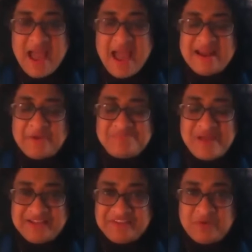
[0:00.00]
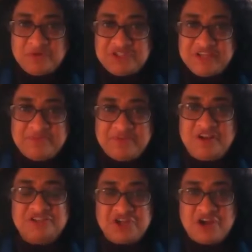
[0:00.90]
Now, I said I want to keep this
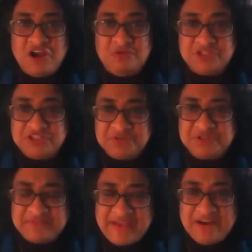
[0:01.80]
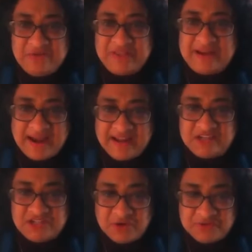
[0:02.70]
close to home, so I just want to kind of end with an
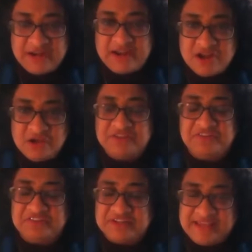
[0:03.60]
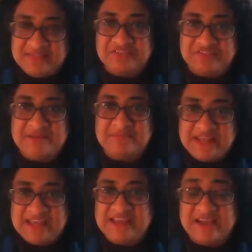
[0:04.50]
anecdote. And I know this isn't in the same
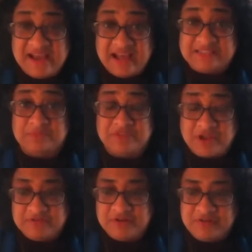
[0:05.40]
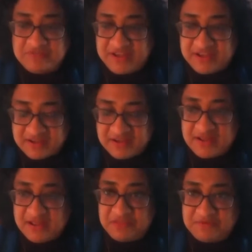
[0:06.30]
league as some of the kind of horrific
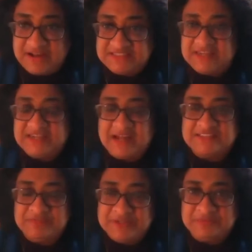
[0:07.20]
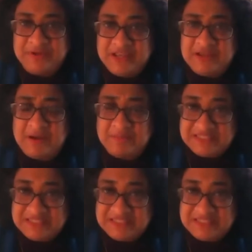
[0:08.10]
threats and attacks I've been speaking about, but